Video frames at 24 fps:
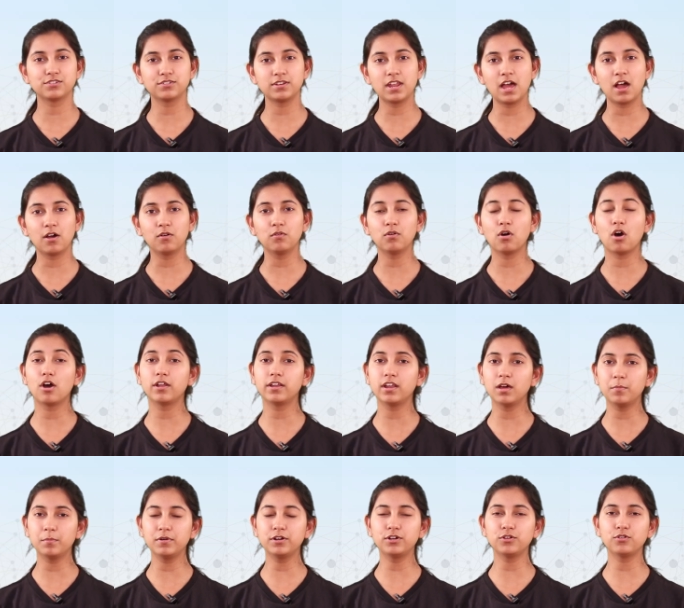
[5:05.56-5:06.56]
So now,
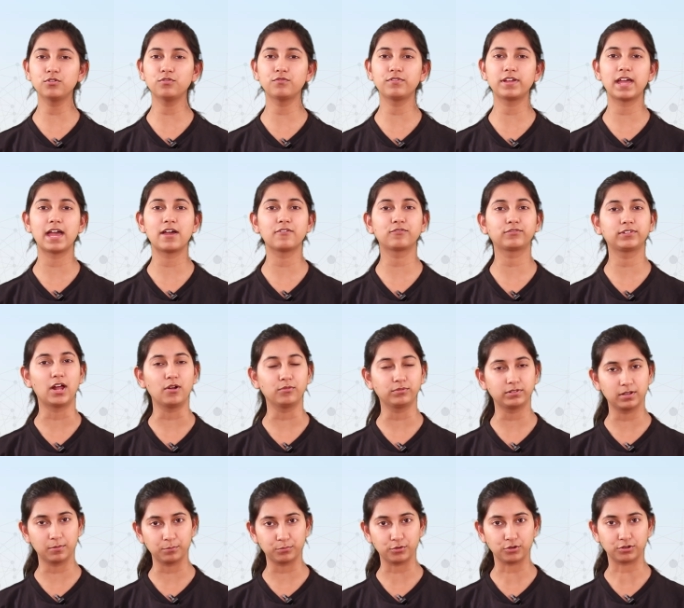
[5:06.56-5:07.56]
on number two, we have
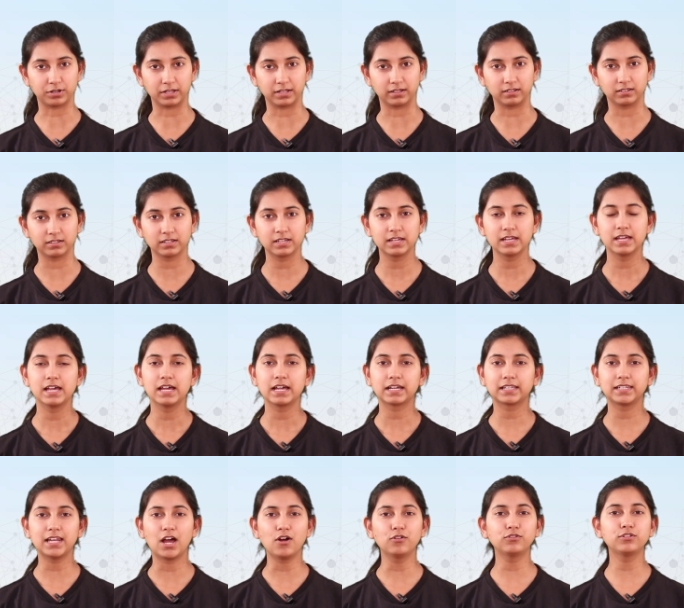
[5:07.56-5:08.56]
cloud computing.
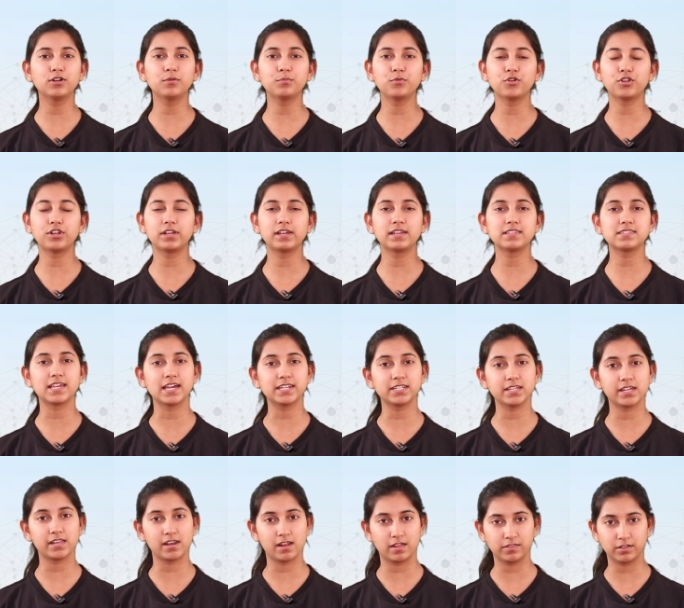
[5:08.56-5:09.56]
Cloud computing is
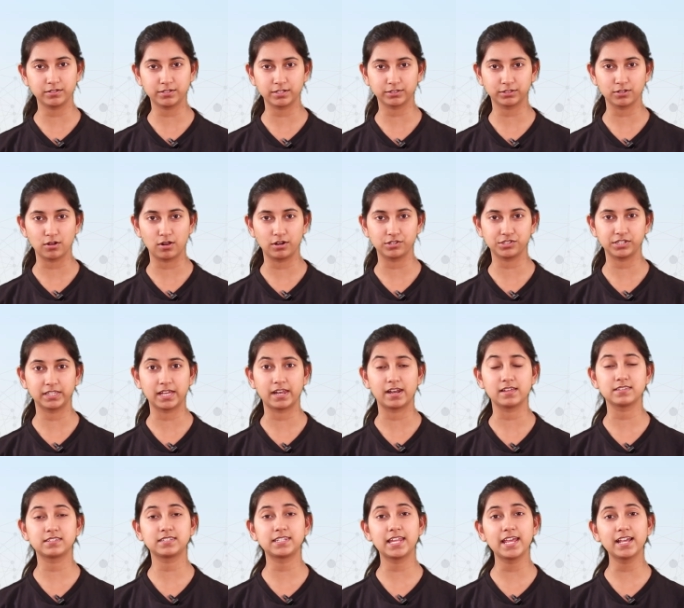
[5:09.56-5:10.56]
yet another technology
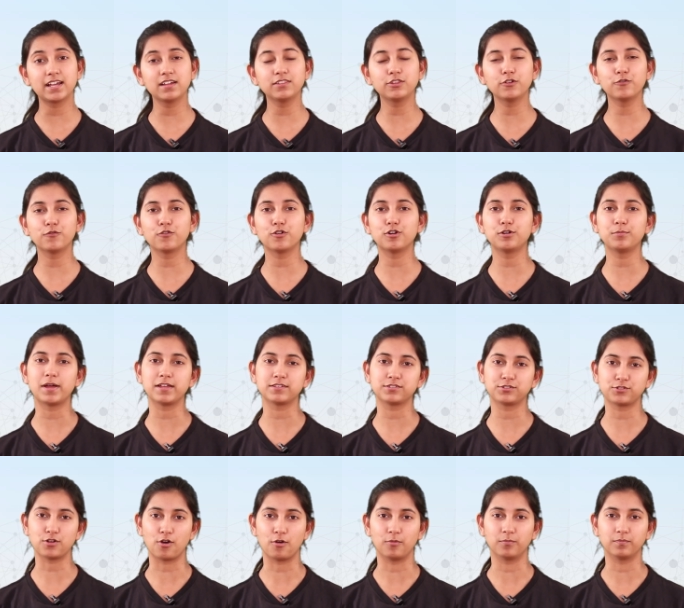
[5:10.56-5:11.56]
that has taken the world by
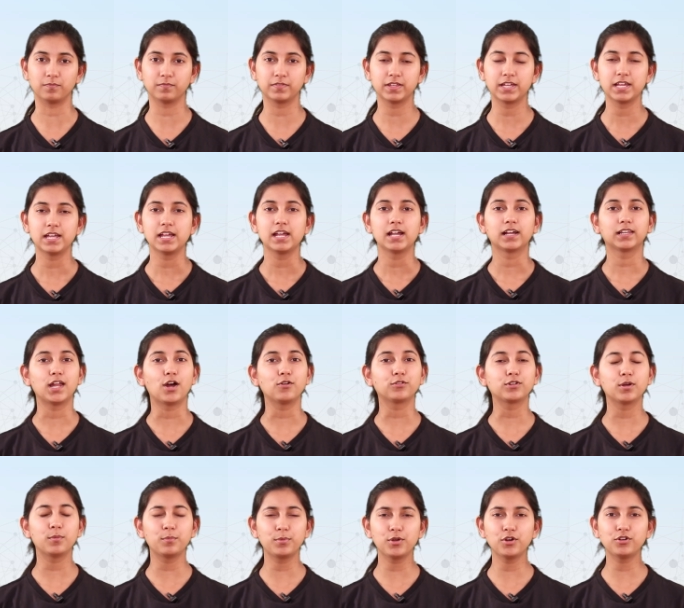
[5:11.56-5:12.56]
storm.
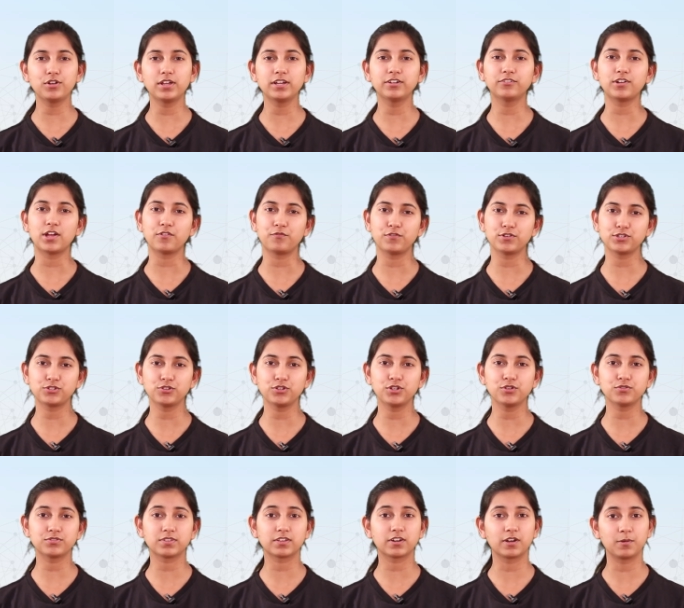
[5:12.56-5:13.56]
Cloud computing refers to
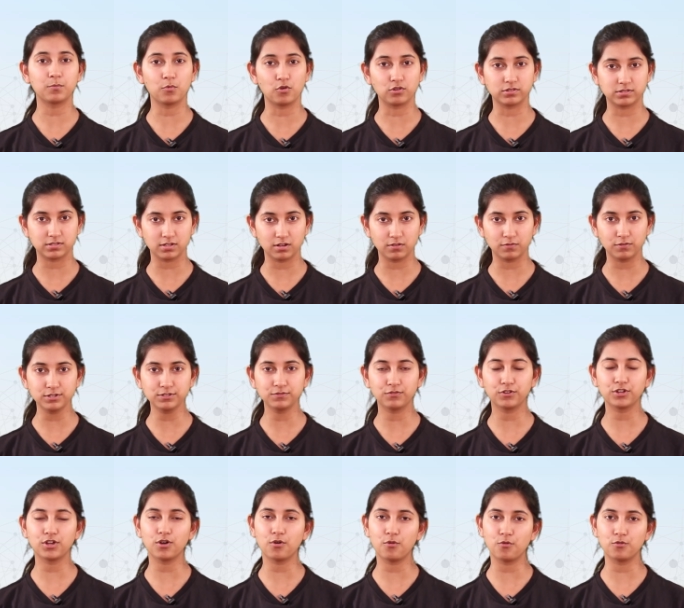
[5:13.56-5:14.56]
using remote servers
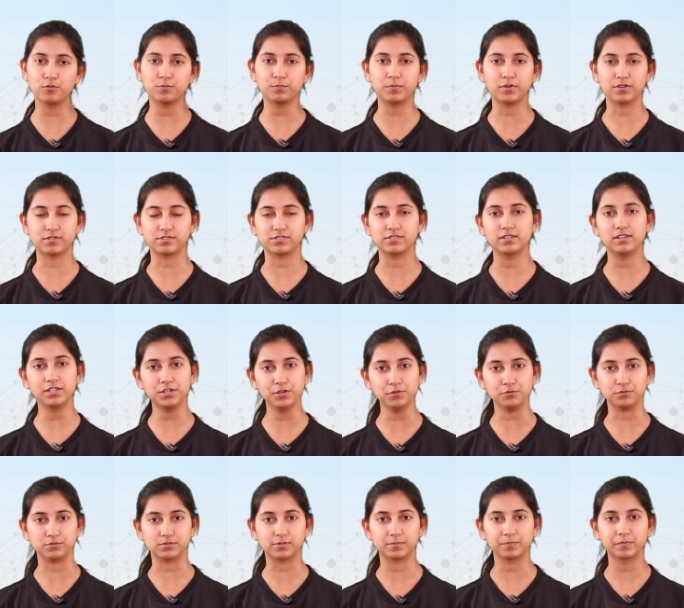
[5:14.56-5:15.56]
for your own personal
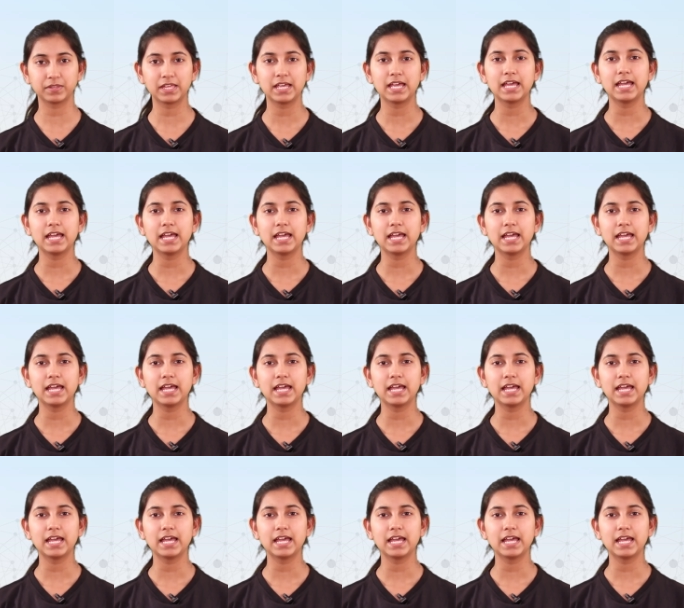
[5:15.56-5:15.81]
use.